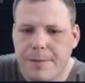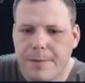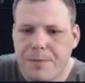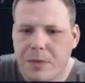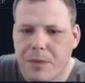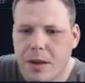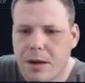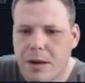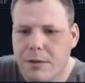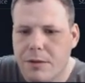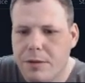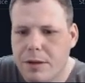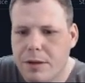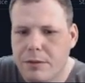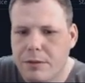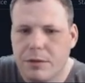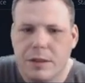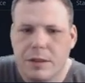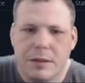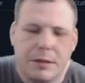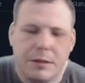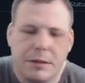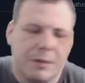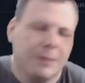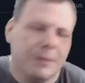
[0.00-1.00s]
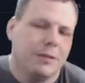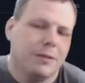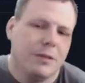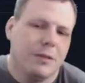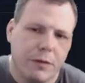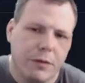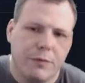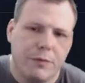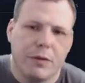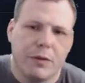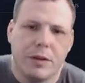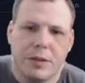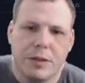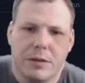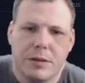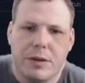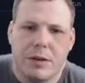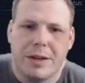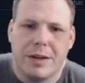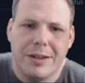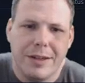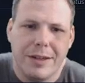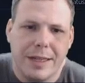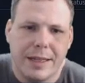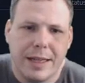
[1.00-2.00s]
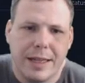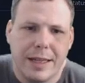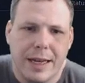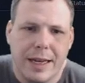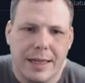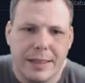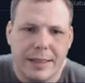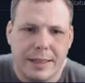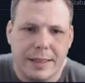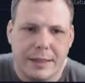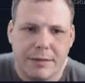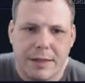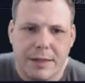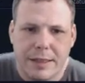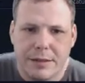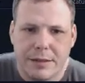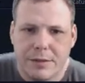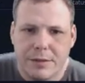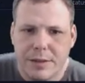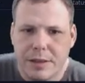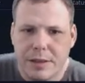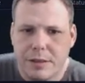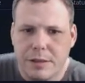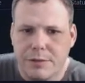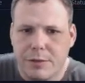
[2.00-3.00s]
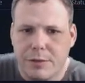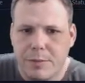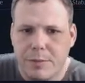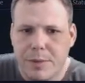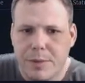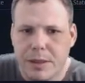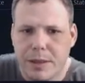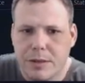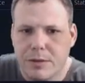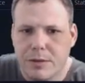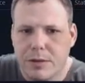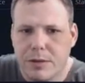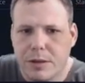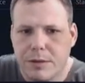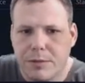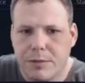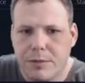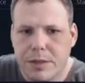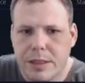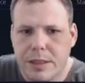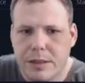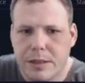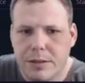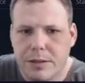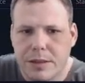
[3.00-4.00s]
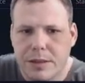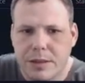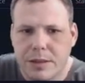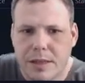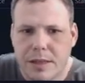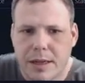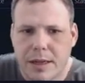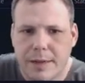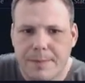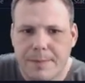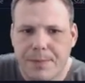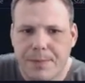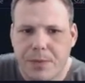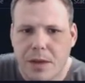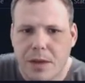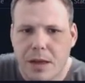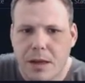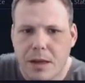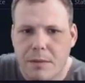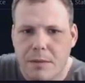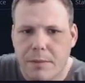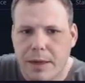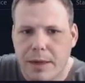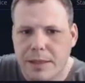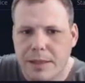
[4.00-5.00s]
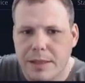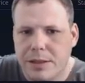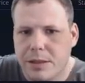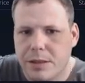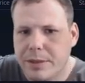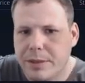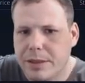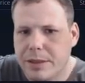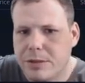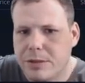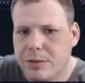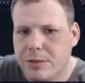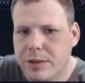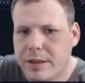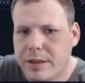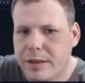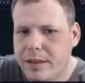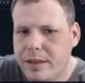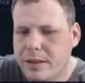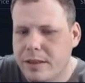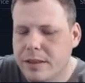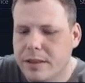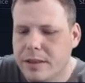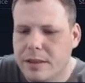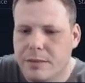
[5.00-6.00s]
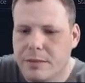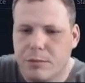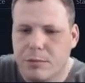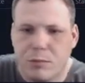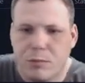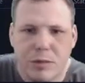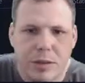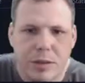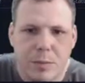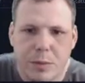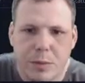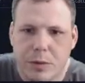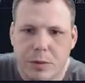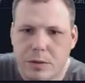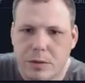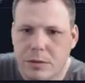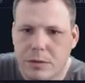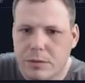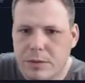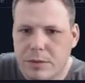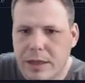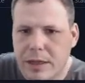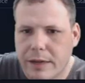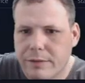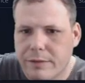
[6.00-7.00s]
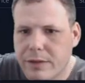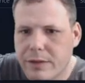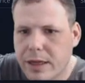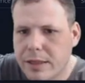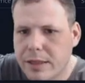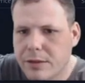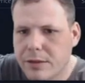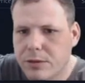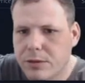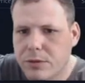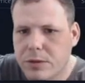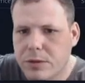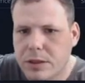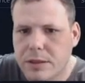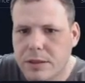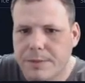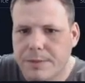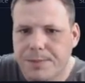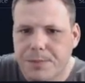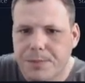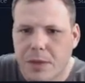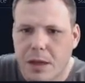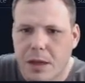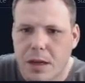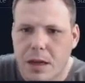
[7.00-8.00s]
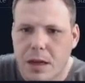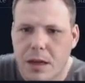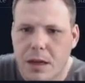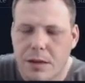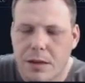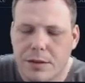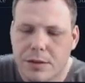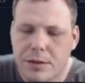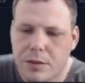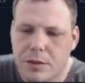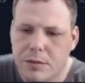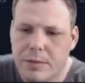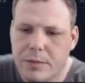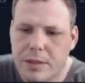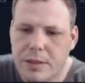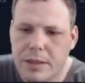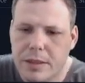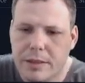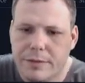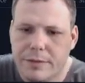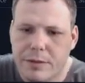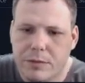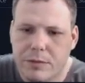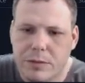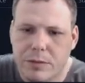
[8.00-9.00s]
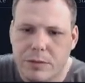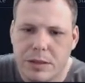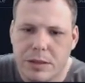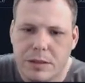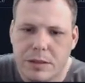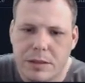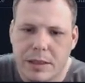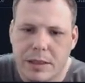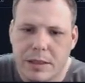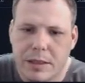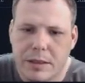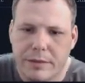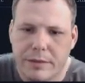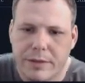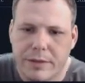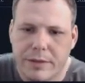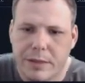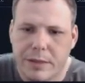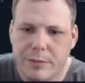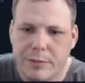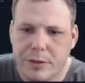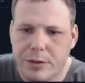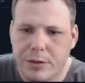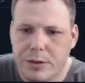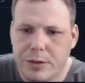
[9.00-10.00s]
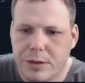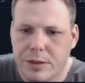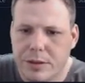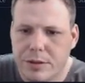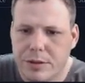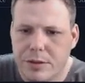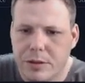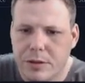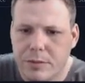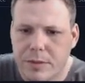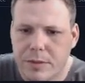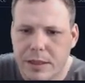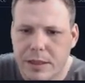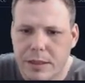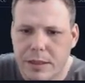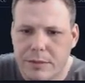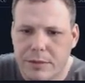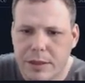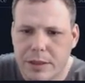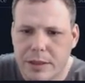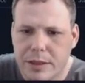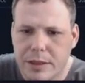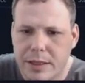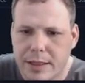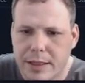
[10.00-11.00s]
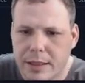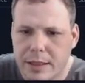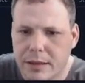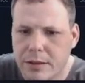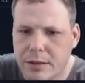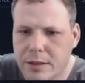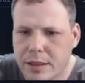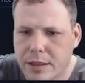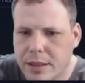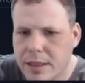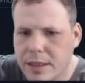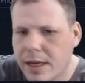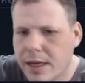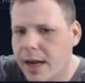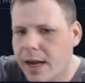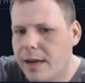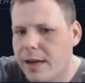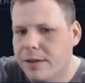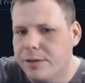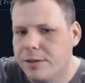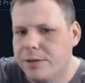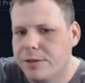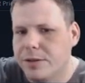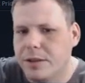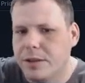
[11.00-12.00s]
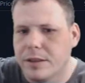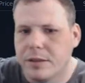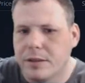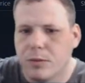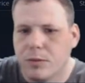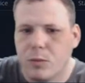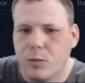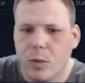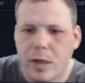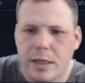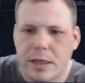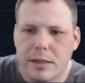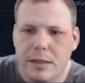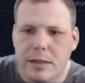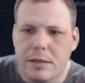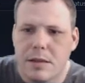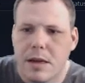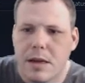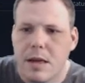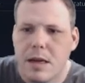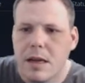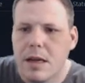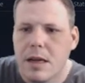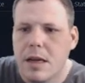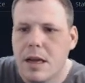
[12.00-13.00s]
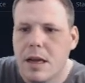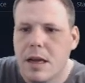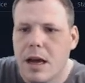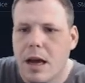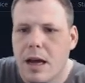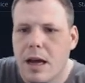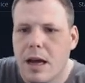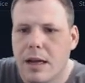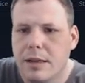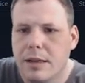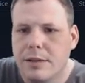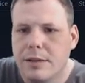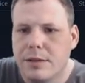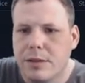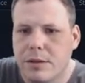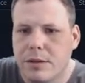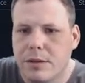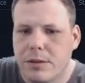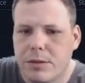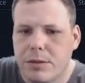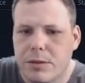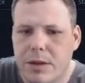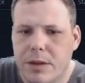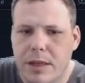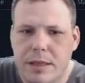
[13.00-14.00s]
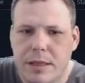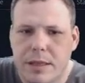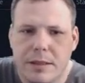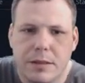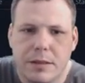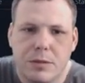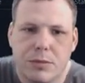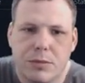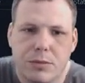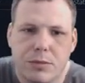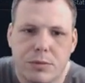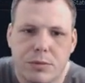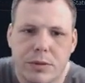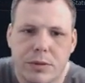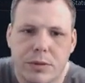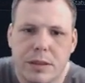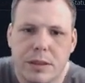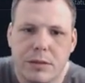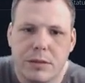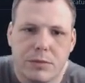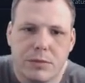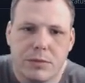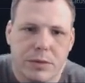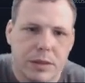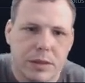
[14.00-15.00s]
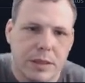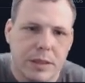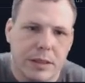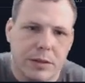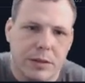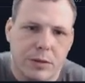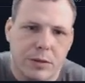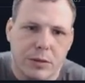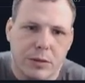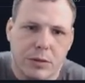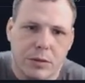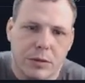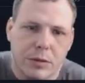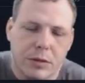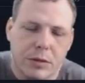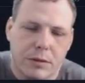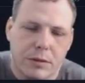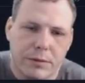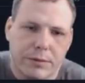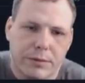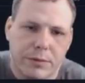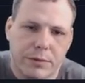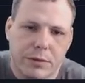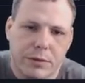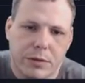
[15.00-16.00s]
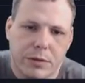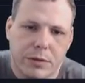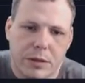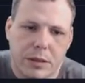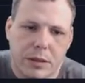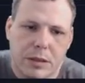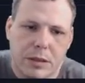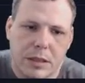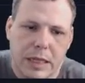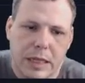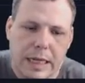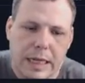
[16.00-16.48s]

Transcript: Now we don't want to, so forth, so on. You get the idea, right? So this is for Bitcoin. We can do the same by jumping to Ethereum, Ripple. We Litecoin. So many different ones here available. You can zoom in and really take a look at the candles, look at the wicks. So this is really, really cool for